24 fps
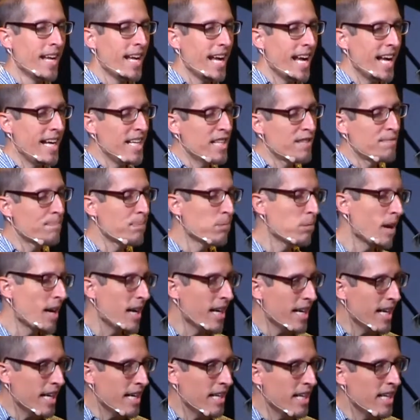and he's
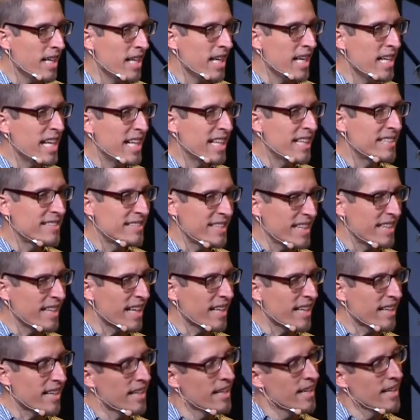praying and he, he can see
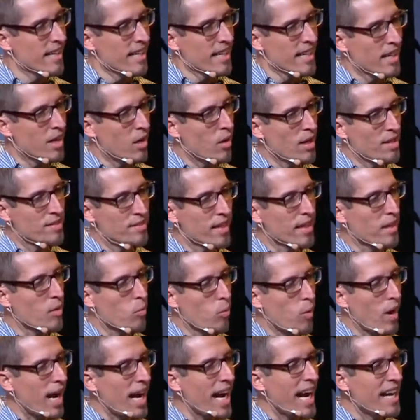that, you know, he's like,
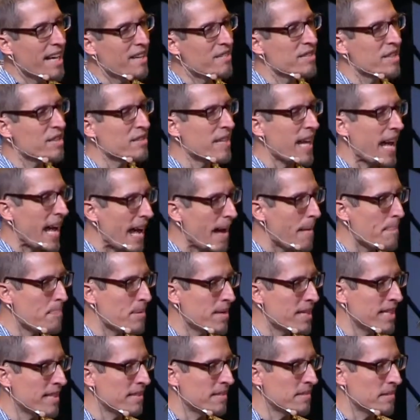why is this
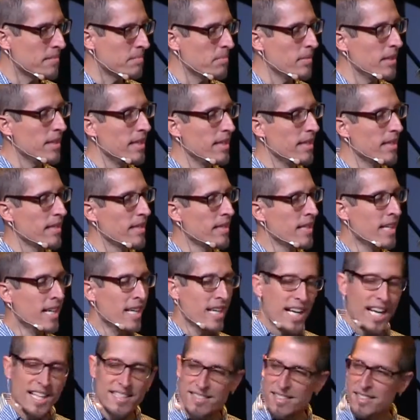happening to me?
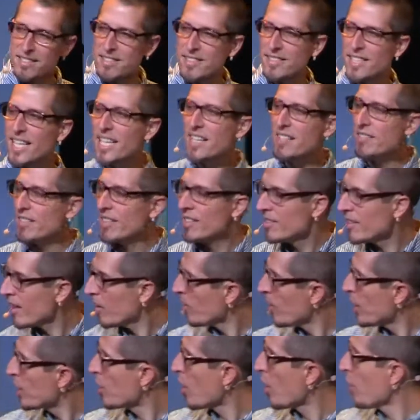It's the seasons
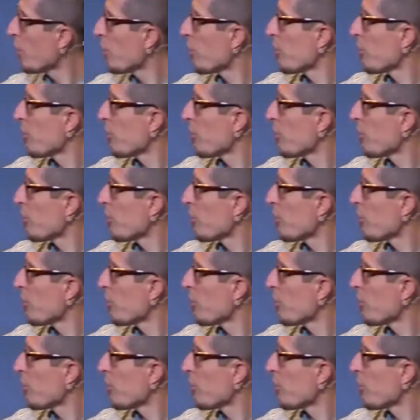that we go